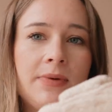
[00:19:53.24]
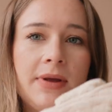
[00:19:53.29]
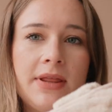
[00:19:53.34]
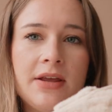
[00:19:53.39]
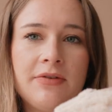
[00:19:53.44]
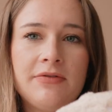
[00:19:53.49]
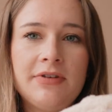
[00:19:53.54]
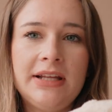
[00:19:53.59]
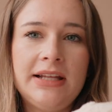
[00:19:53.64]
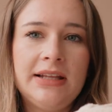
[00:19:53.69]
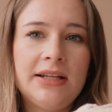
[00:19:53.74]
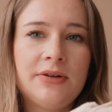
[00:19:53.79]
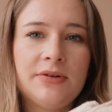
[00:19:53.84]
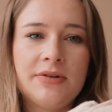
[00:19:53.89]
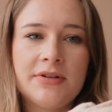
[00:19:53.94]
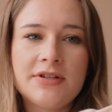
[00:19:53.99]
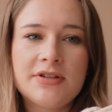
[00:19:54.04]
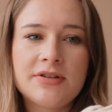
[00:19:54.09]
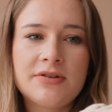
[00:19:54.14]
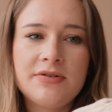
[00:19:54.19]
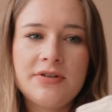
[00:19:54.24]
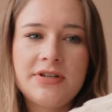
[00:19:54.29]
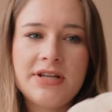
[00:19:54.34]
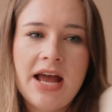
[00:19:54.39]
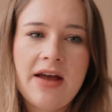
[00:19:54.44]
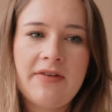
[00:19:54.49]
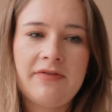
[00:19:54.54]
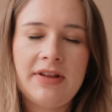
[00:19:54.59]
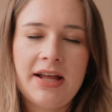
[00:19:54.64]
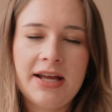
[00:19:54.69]
when they're really little, it's good to
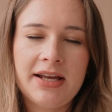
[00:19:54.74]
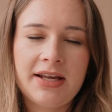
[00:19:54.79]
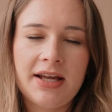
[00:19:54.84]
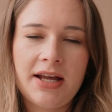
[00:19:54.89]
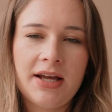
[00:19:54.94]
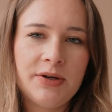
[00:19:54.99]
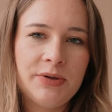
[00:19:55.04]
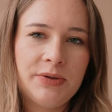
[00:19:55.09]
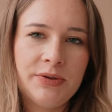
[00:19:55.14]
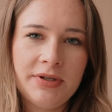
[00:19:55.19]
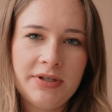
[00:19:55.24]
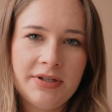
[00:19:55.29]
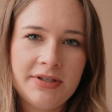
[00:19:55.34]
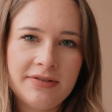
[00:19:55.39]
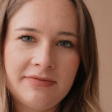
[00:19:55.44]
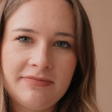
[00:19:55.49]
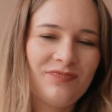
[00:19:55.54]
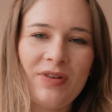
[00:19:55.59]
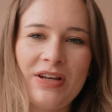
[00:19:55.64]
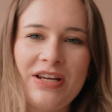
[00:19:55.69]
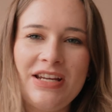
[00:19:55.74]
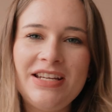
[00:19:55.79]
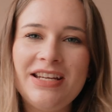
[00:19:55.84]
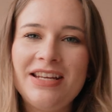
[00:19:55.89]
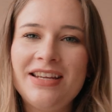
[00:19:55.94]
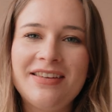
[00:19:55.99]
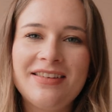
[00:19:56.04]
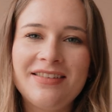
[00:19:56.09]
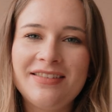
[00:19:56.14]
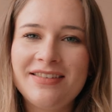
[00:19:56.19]
have like a hood when you
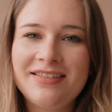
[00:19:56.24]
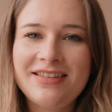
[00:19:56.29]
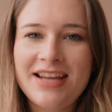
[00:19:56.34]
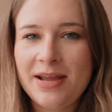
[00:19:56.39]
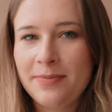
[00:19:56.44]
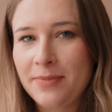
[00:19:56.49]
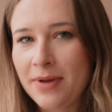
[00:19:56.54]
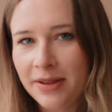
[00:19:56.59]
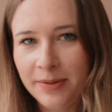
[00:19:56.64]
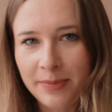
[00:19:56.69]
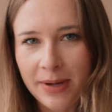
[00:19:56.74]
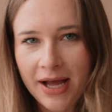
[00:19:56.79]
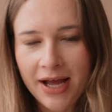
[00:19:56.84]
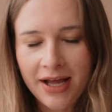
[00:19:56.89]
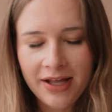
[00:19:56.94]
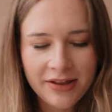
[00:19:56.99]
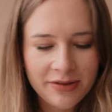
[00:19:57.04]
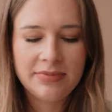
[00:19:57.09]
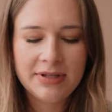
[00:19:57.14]
take them out of the bath.